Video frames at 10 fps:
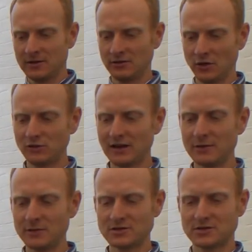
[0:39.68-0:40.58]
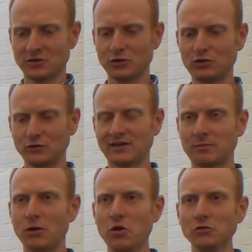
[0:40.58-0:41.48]
those elements are going to
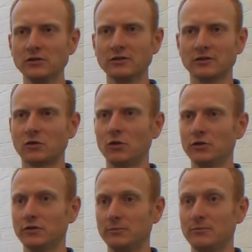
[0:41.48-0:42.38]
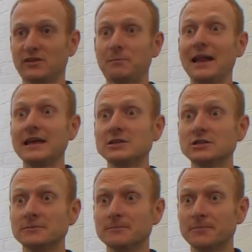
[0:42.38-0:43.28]
explode. It's called
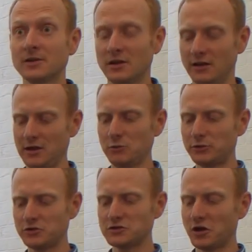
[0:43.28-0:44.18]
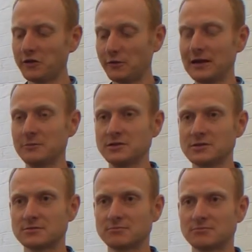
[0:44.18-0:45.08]
spallation. And they will produce other
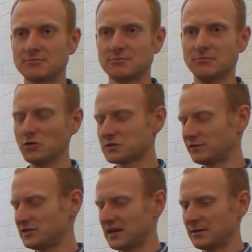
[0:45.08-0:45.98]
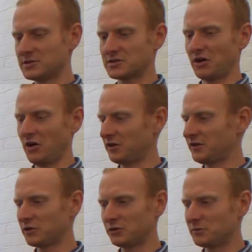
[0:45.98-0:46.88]
elements. Most of these elements are
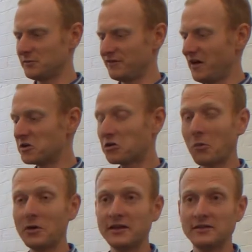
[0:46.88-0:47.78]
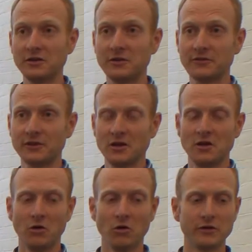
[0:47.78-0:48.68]
either going to be very common in the Earth
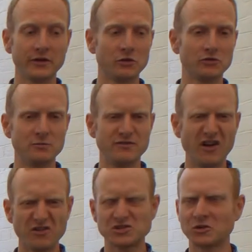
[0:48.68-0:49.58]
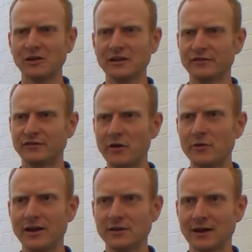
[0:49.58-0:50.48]
or they're going to be very short-lived, very
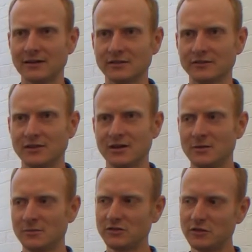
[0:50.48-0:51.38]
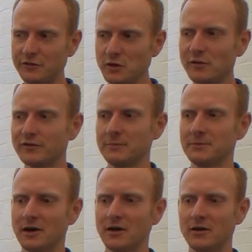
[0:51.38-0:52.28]
radioactive. There's a few of them
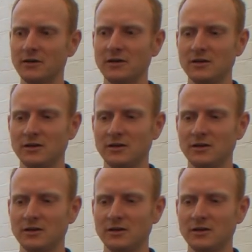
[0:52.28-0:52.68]
that are